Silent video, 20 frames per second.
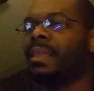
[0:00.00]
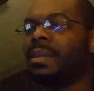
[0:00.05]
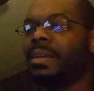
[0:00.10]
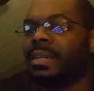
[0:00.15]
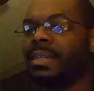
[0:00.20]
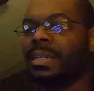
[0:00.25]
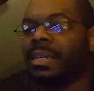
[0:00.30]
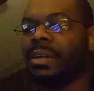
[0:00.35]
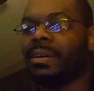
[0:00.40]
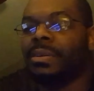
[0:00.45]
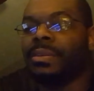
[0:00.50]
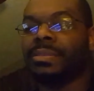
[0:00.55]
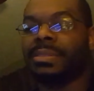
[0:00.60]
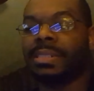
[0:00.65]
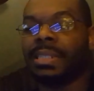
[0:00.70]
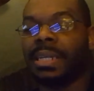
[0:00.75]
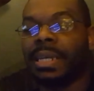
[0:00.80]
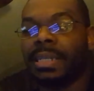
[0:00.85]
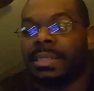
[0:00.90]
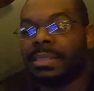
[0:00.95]
I get all those
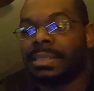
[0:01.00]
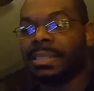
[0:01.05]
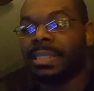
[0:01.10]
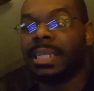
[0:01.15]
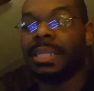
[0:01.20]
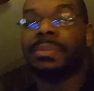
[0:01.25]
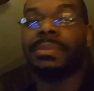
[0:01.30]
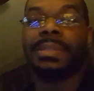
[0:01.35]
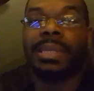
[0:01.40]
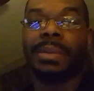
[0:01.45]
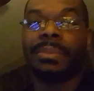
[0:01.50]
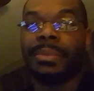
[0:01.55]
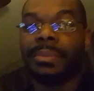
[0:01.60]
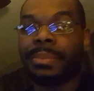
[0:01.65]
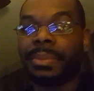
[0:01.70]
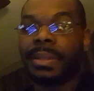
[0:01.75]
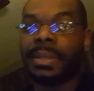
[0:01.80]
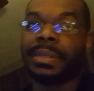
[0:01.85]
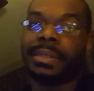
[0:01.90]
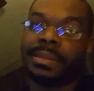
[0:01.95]
games. I keep saying I'm gonna
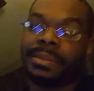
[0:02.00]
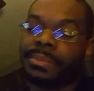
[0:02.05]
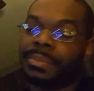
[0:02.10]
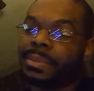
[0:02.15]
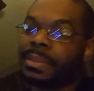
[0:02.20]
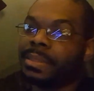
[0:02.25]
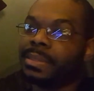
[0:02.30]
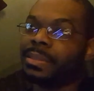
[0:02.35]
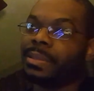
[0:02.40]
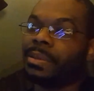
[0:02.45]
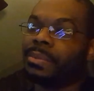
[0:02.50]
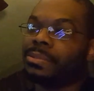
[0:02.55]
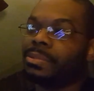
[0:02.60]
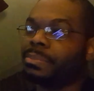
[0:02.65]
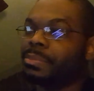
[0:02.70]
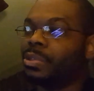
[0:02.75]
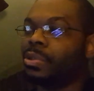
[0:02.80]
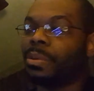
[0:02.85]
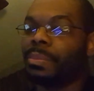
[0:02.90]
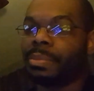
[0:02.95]
play on play.
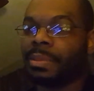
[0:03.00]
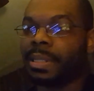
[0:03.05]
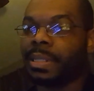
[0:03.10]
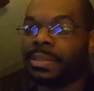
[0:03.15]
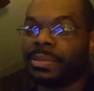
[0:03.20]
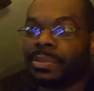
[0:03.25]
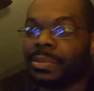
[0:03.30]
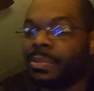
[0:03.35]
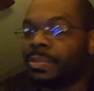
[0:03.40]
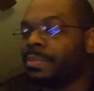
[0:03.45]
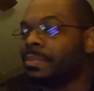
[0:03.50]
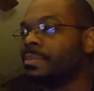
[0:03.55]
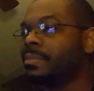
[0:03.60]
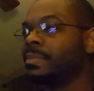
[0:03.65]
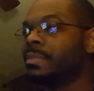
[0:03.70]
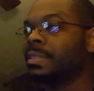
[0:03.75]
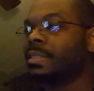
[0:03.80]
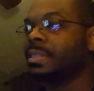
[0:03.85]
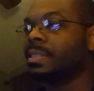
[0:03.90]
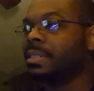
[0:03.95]
I'm gonna do a playthrough.
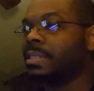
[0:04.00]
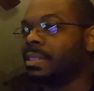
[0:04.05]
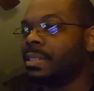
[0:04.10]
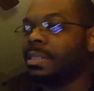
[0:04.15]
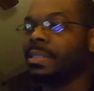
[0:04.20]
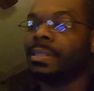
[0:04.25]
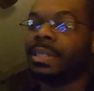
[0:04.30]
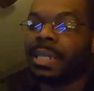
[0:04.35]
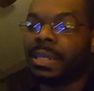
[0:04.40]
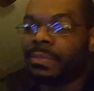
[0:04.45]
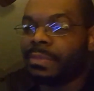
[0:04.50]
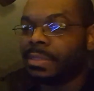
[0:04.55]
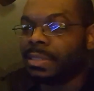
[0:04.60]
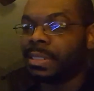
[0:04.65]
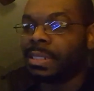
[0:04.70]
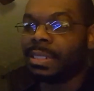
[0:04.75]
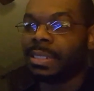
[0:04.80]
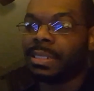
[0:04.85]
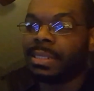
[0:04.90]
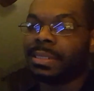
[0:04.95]
Still haven't
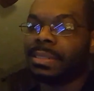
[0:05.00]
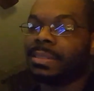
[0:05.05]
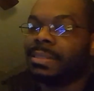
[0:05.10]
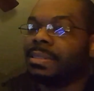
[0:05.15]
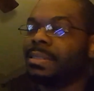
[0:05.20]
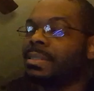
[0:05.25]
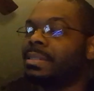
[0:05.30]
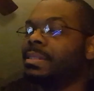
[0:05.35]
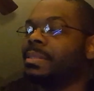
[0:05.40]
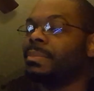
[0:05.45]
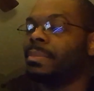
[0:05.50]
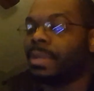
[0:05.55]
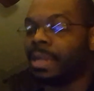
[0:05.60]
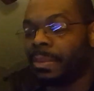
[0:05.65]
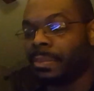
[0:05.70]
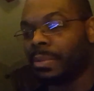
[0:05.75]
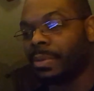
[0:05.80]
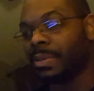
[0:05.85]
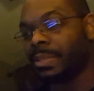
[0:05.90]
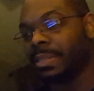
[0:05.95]
did it, but
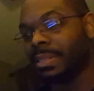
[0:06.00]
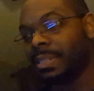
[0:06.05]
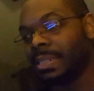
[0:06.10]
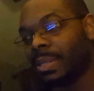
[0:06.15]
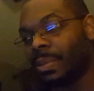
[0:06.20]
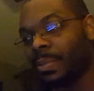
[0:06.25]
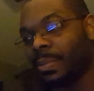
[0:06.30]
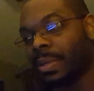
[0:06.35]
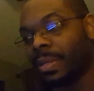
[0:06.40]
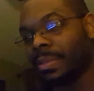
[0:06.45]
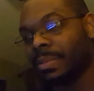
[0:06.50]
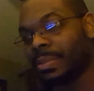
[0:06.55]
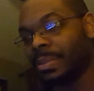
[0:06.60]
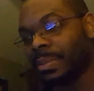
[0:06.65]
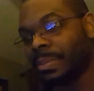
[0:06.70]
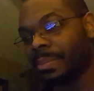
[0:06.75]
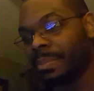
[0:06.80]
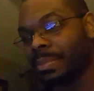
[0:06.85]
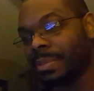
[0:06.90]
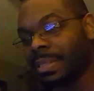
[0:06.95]
I'm gonna get around to
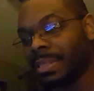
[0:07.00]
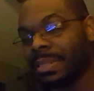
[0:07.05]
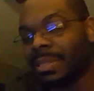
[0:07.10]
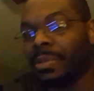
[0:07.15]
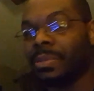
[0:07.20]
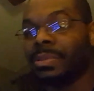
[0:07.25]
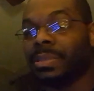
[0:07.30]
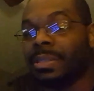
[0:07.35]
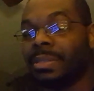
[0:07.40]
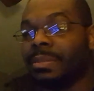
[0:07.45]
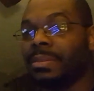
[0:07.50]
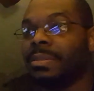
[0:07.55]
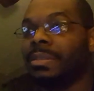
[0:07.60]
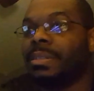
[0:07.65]
it because those are like